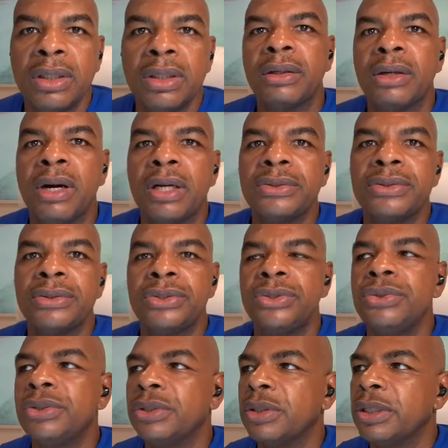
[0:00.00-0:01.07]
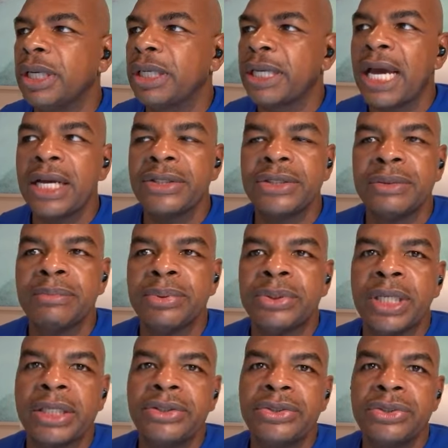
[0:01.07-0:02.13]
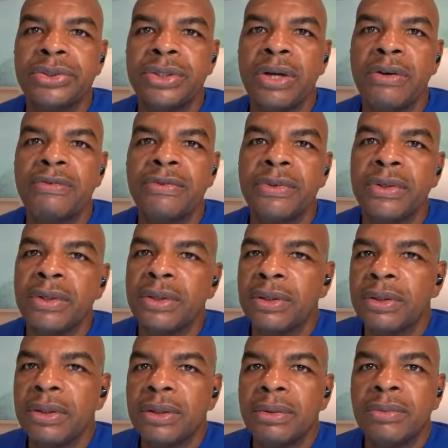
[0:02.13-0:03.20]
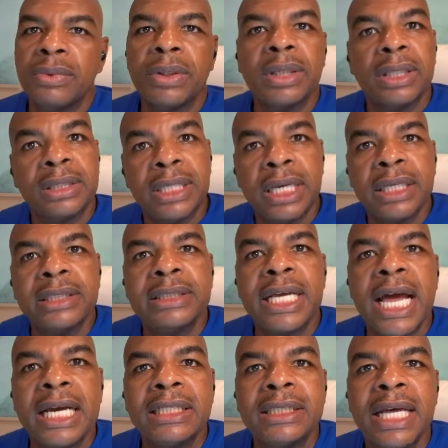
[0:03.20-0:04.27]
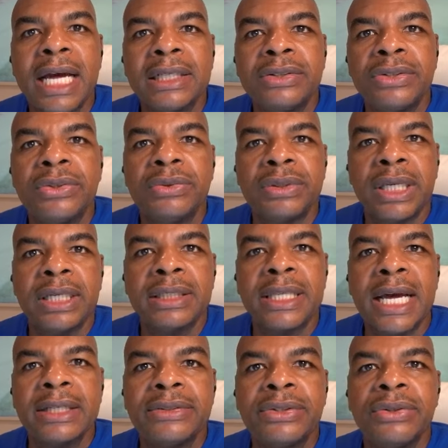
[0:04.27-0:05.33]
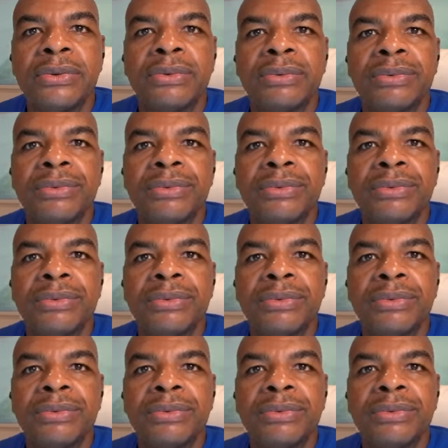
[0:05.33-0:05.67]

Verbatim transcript: causes you to like actually protect yourself, we're going to tax that too, take that too.